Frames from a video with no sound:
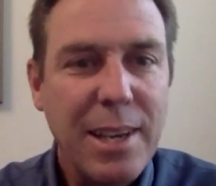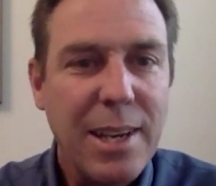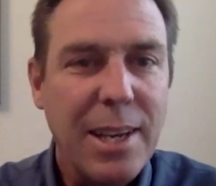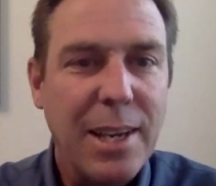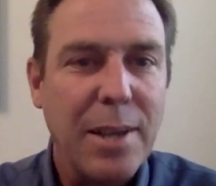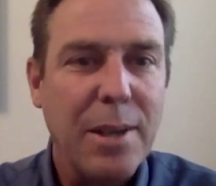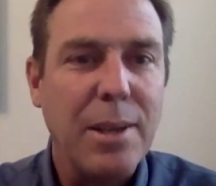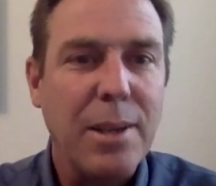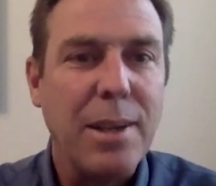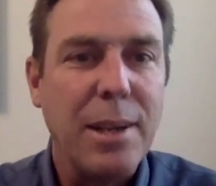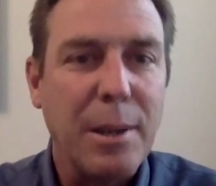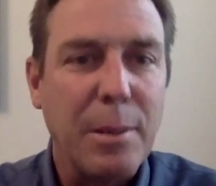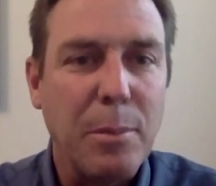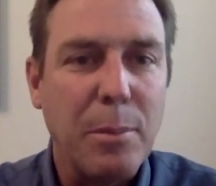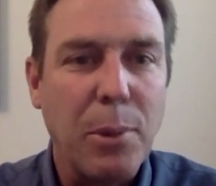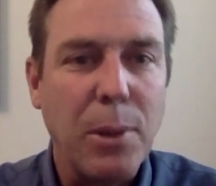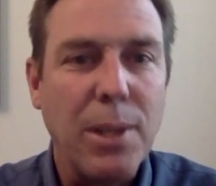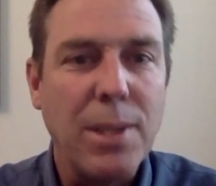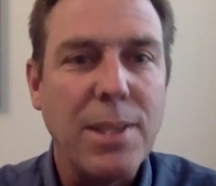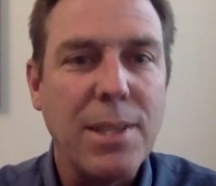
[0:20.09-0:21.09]
And
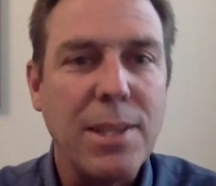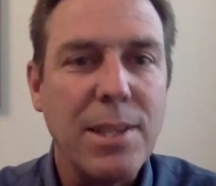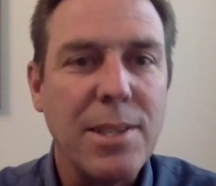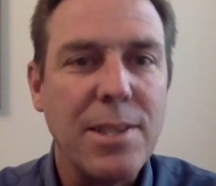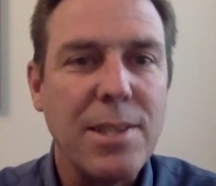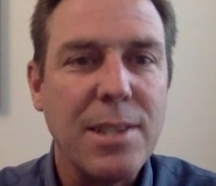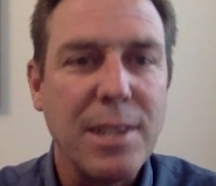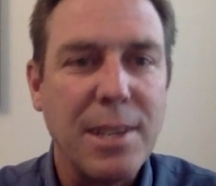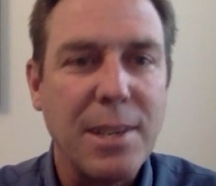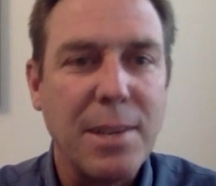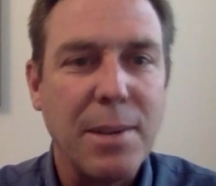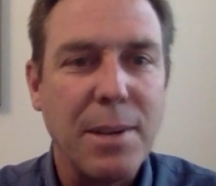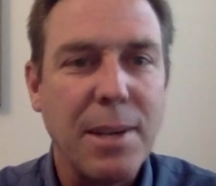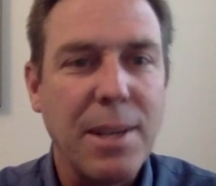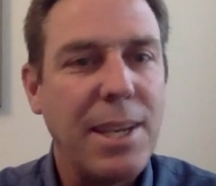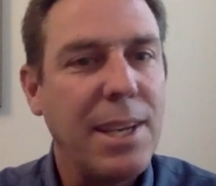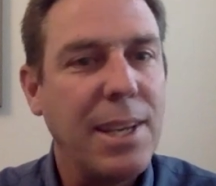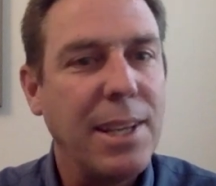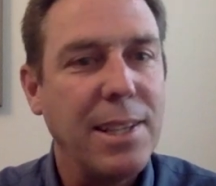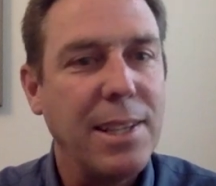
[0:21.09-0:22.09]
Brent is an
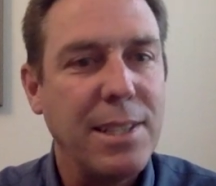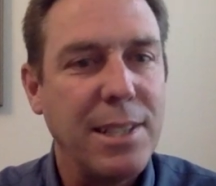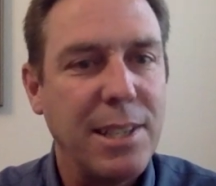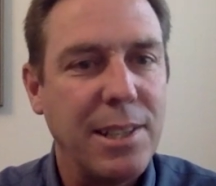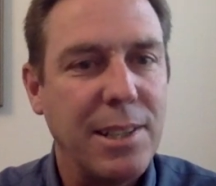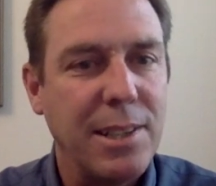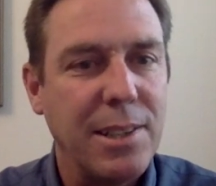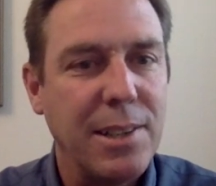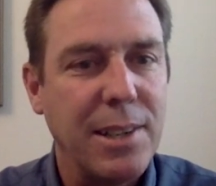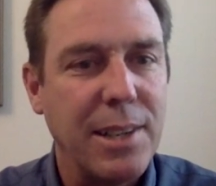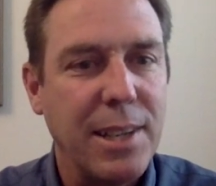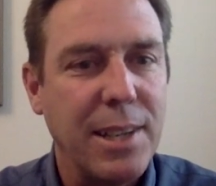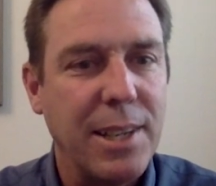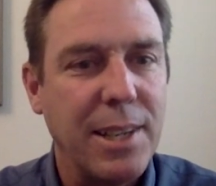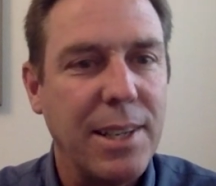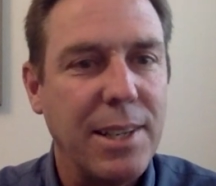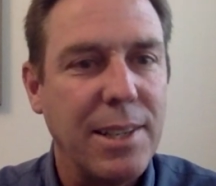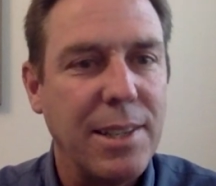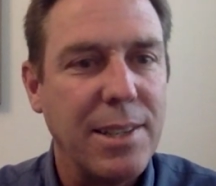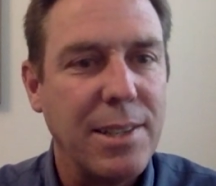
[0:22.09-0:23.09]
Aquila dealer
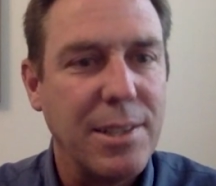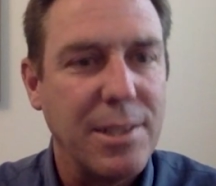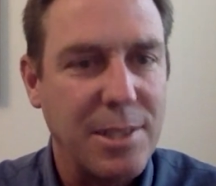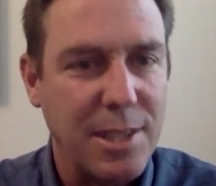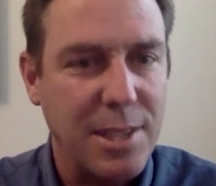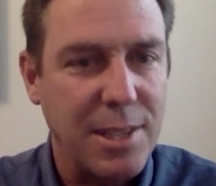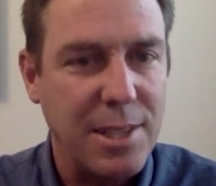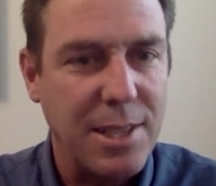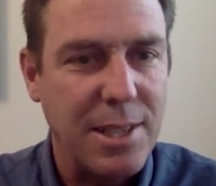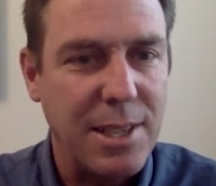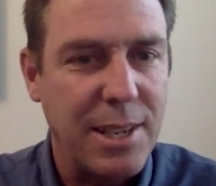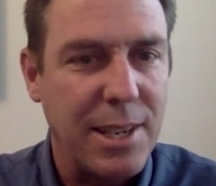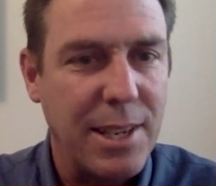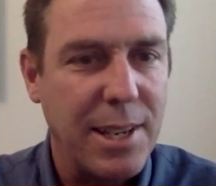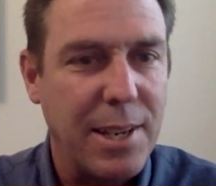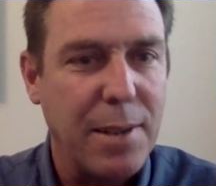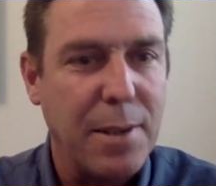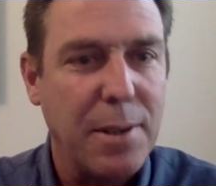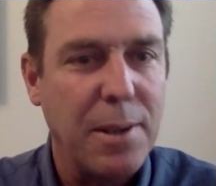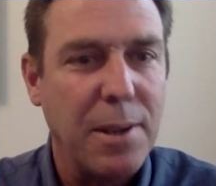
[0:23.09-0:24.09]
in Sydney
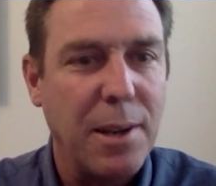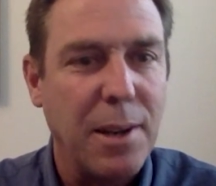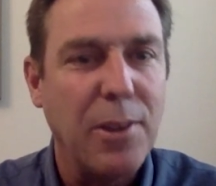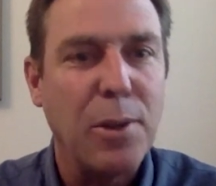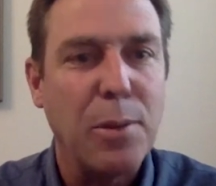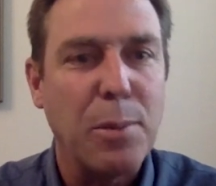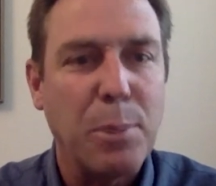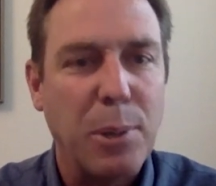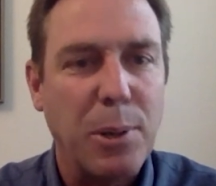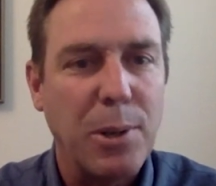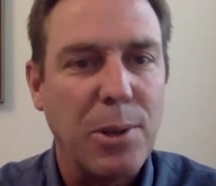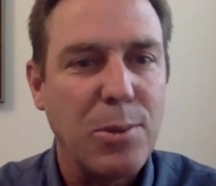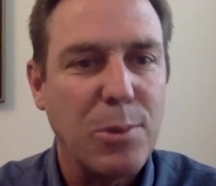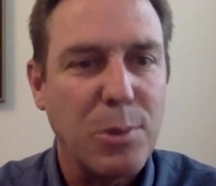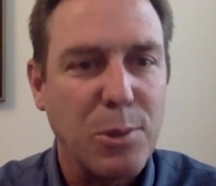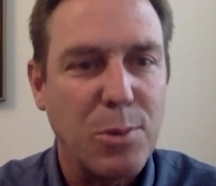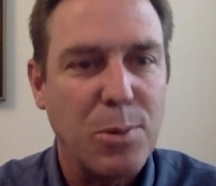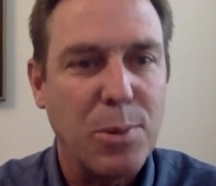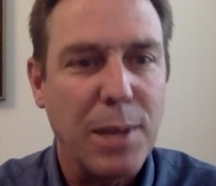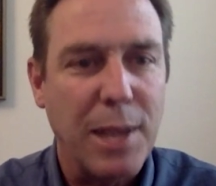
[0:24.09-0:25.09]
and other parts,
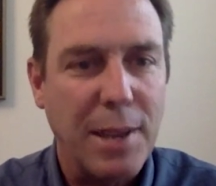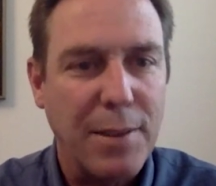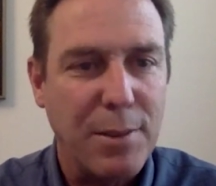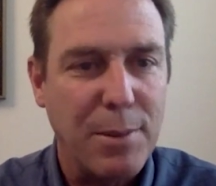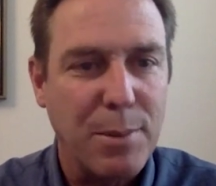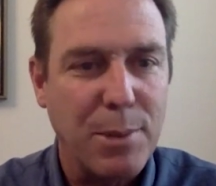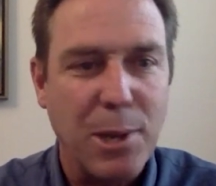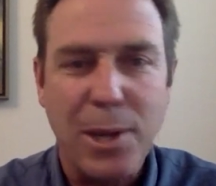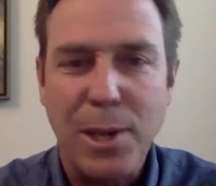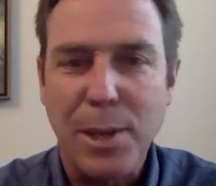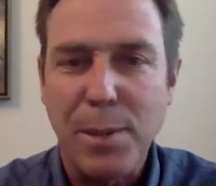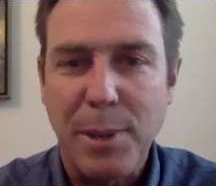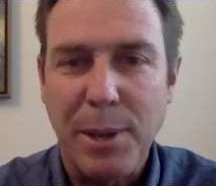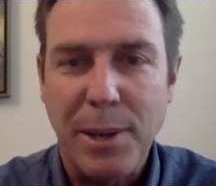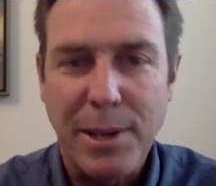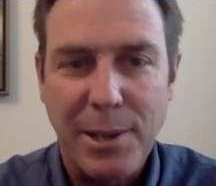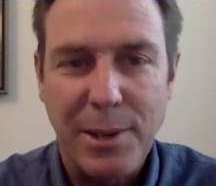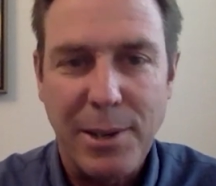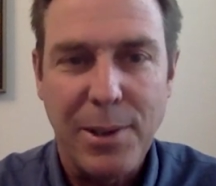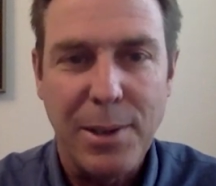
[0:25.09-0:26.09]
which we'll have him talk
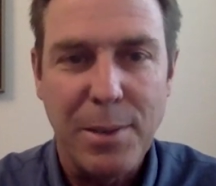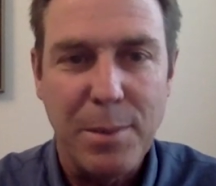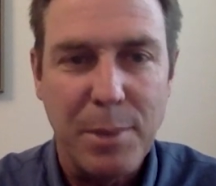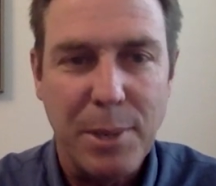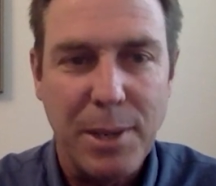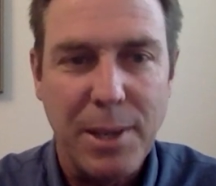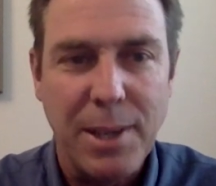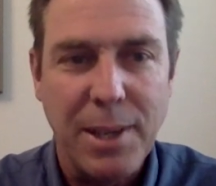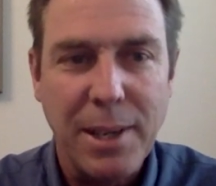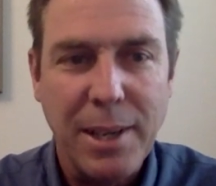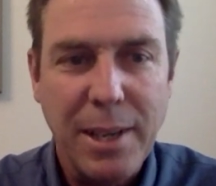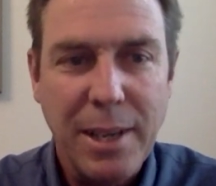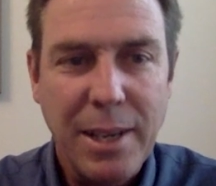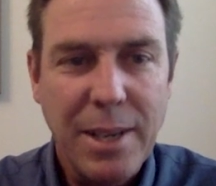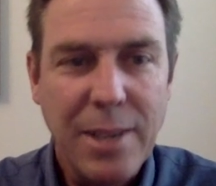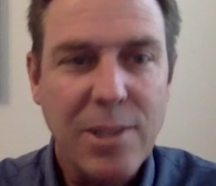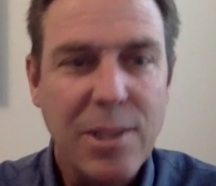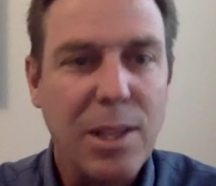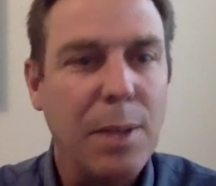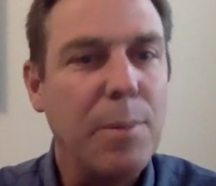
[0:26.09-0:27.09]
about here in a minute.
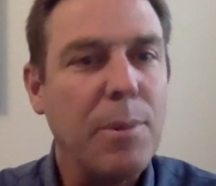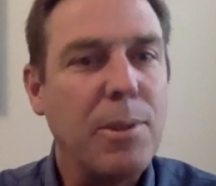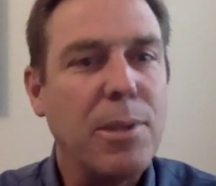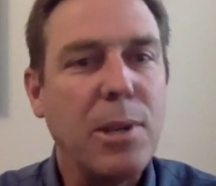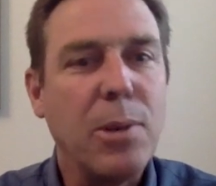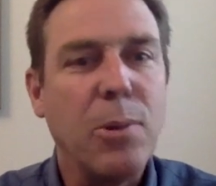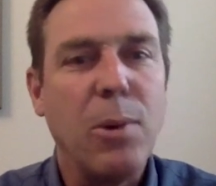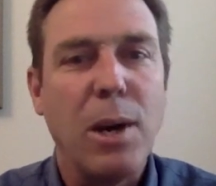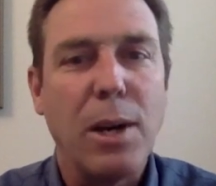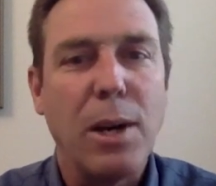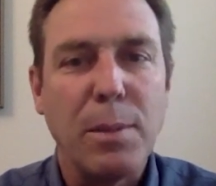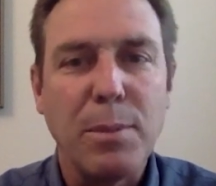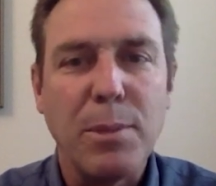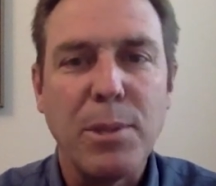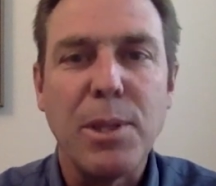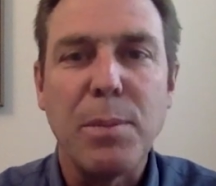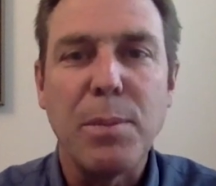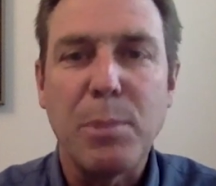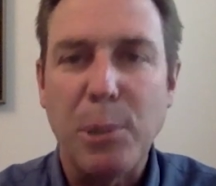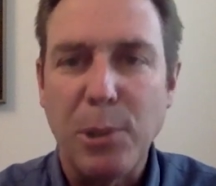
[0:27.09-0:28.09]
So let me say welcome
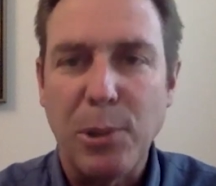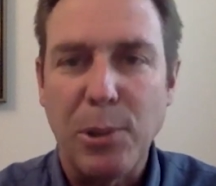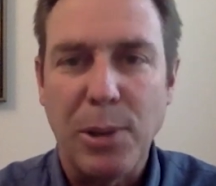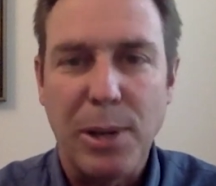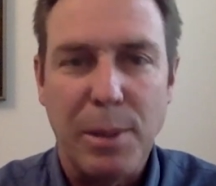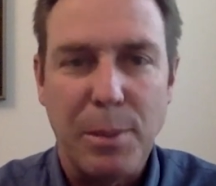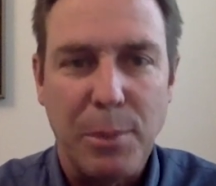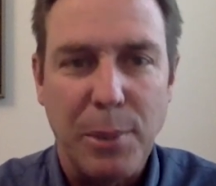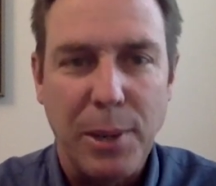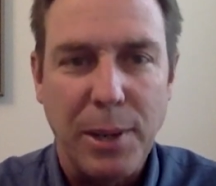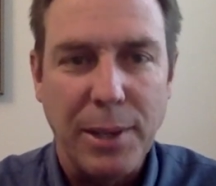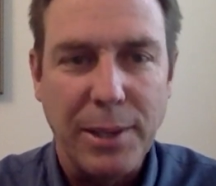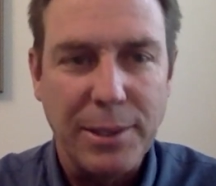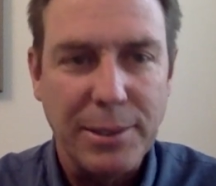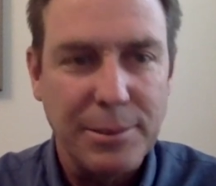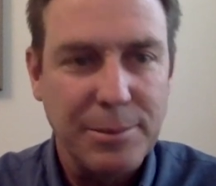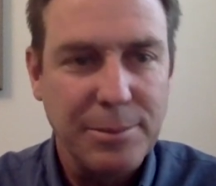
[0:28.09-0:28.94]
to the program, Brent.